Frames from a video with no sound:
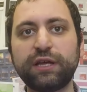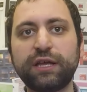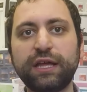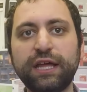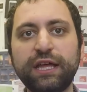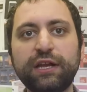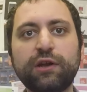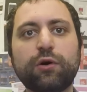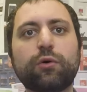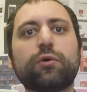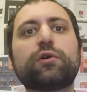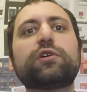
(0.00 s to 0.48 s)

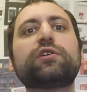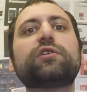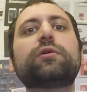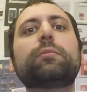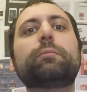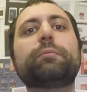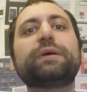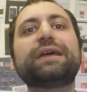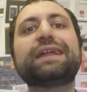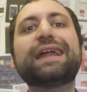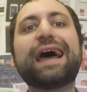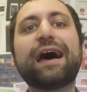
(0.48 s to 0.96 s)
in order to
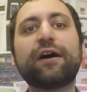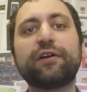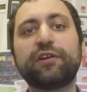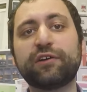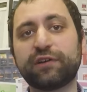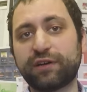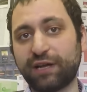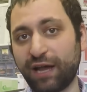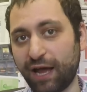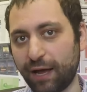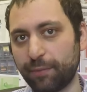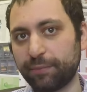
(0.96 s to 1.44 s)
beat out your
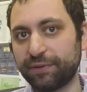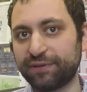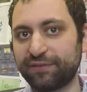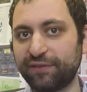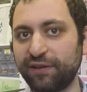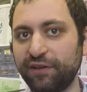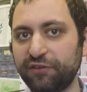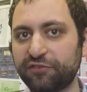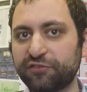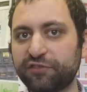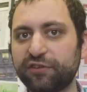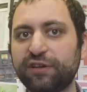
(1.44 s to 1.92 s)

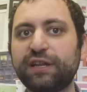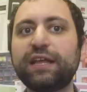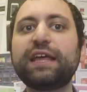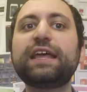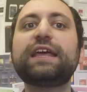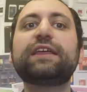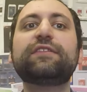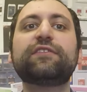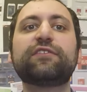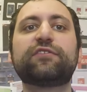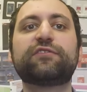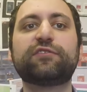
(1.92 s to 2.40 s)
competition
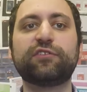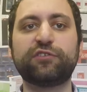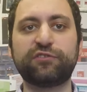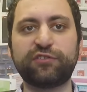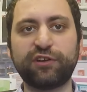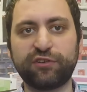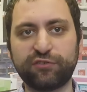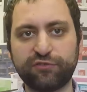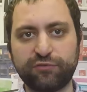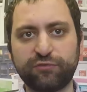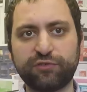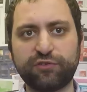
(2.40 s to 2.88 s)
in the search
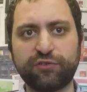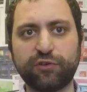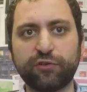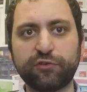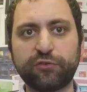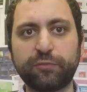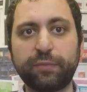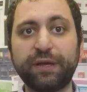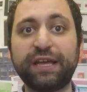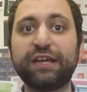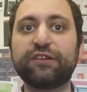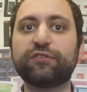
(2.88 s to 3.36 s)
engine
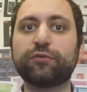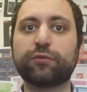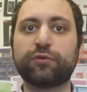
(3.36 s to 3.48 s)
results page